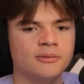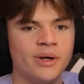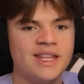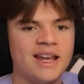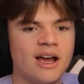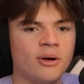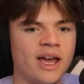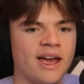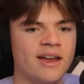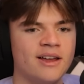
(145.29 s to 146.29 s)
We did it.
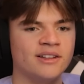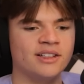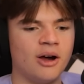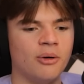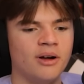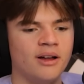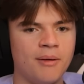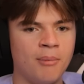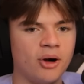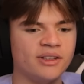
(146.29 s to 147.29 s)
Okay, so
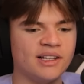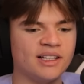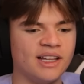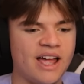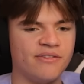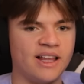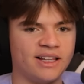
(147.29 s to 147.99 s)
Mars has a life